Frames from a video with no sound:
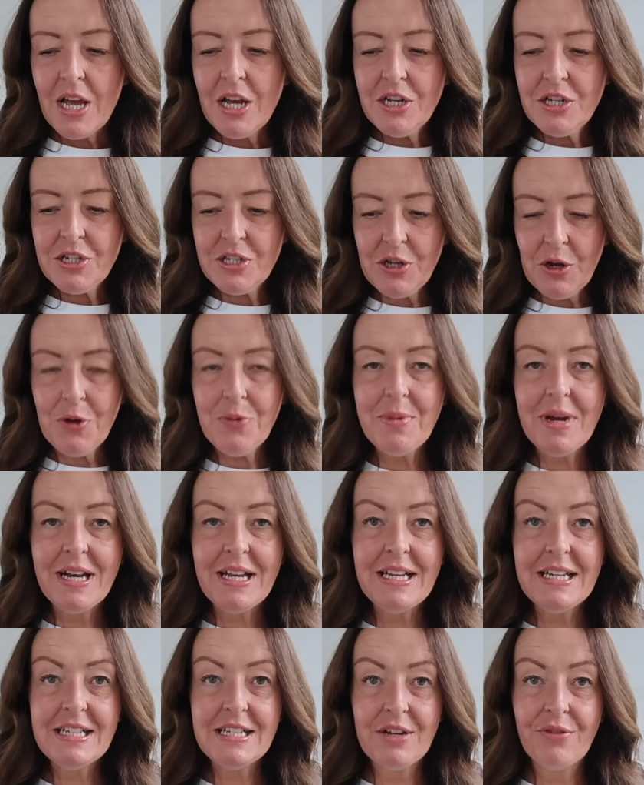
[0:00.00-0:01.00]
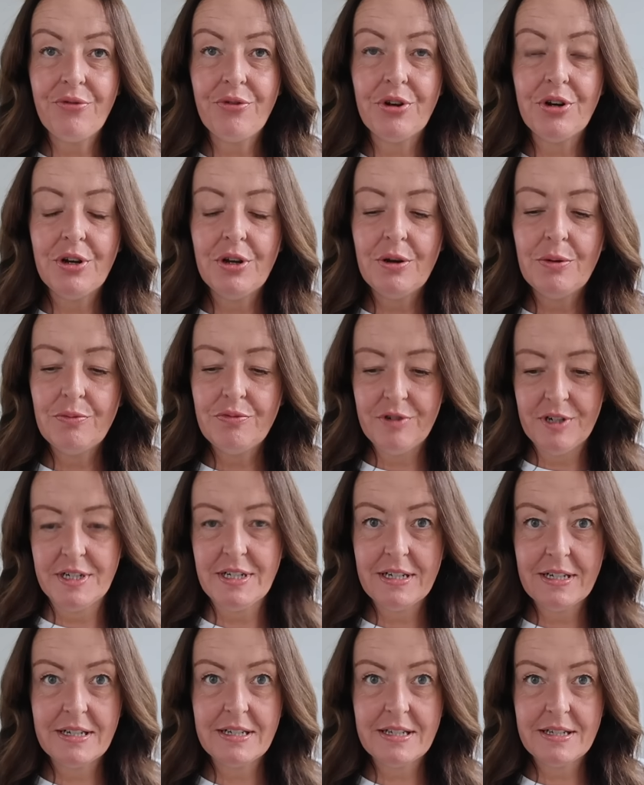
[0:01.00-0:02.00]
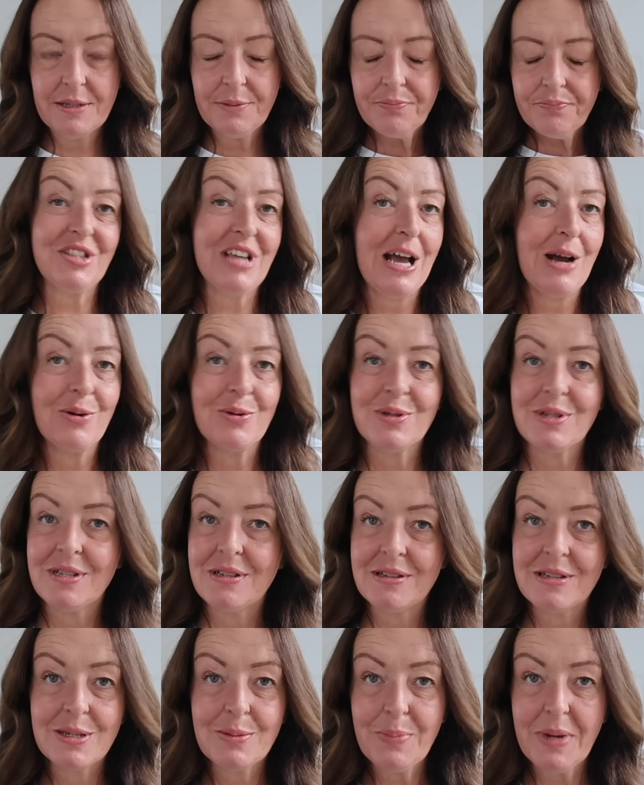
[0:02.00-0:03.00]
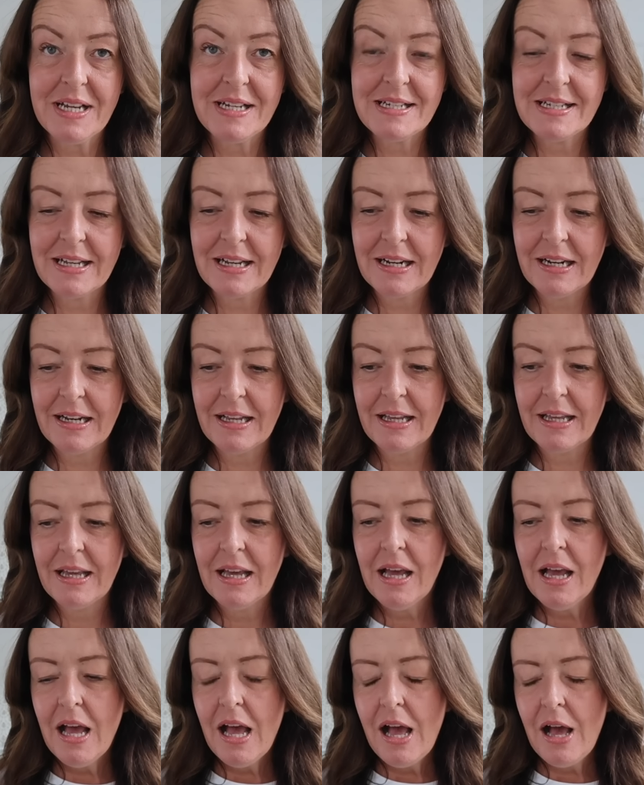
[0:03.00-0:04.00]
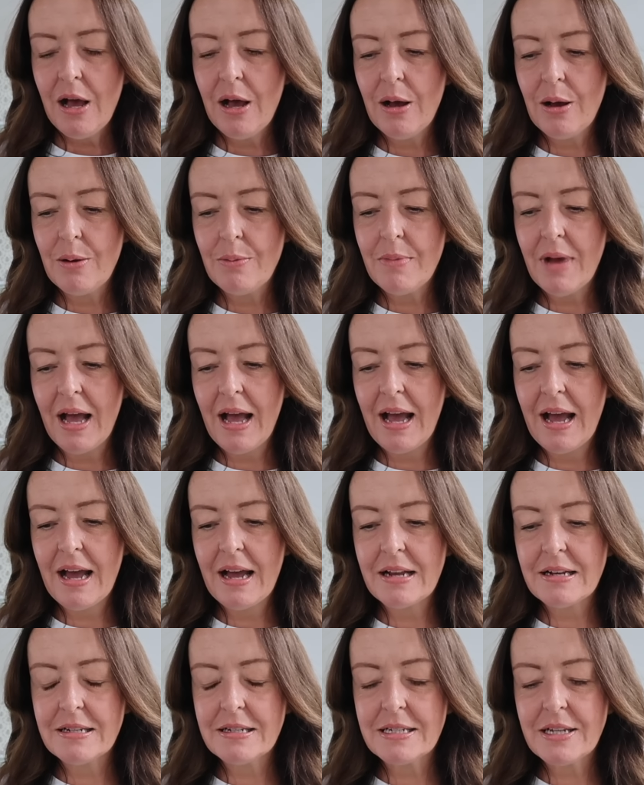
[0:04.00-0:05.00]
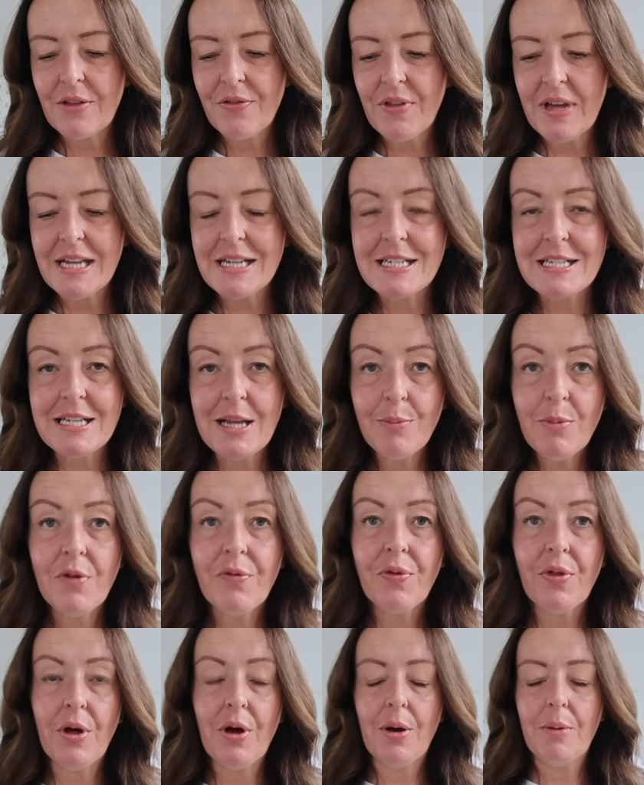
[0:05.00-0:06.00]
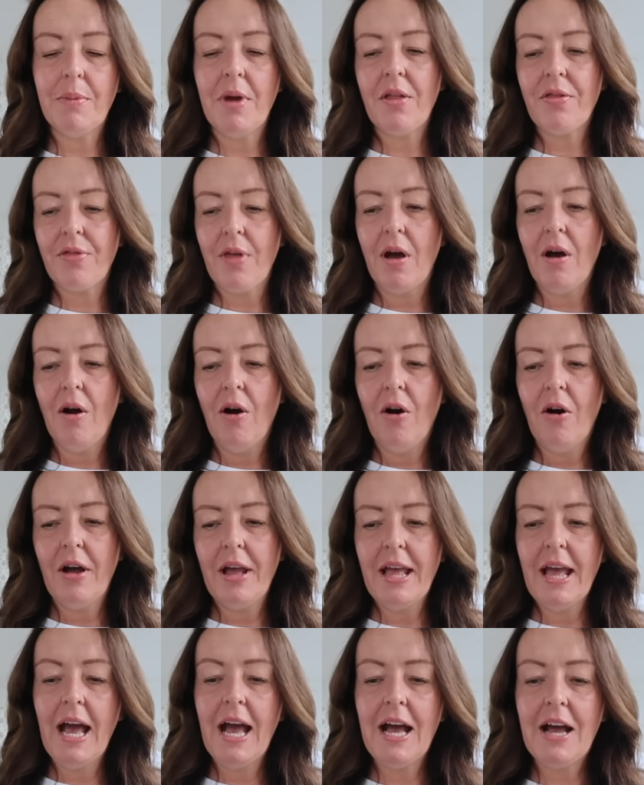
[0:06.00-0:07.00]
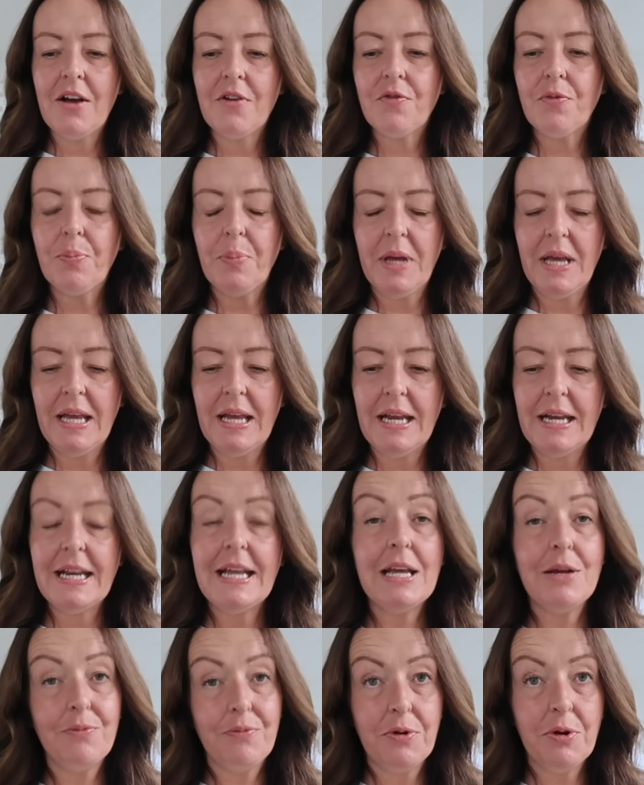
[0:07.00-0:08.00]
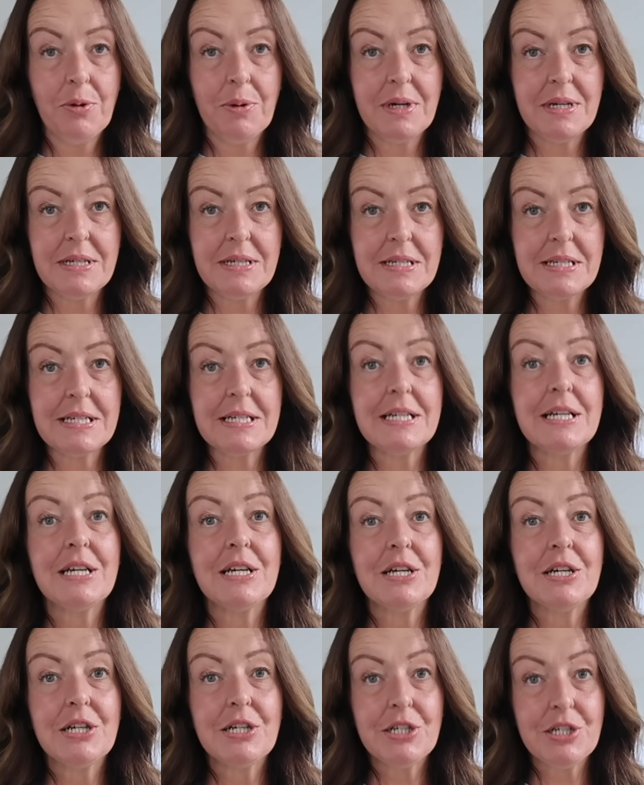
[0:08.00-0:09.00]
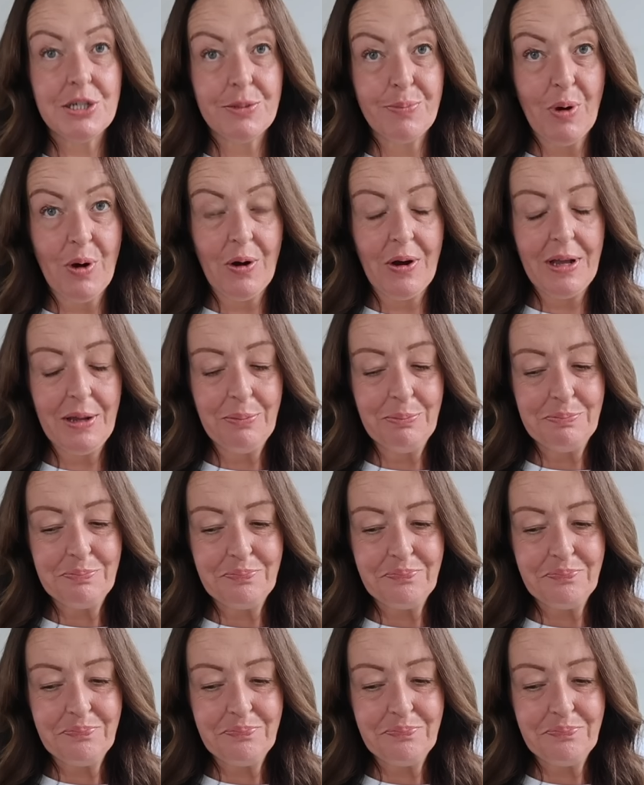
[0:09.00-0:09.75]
so many different products, thousands basically. And there's some of them that I have been influenced to buy.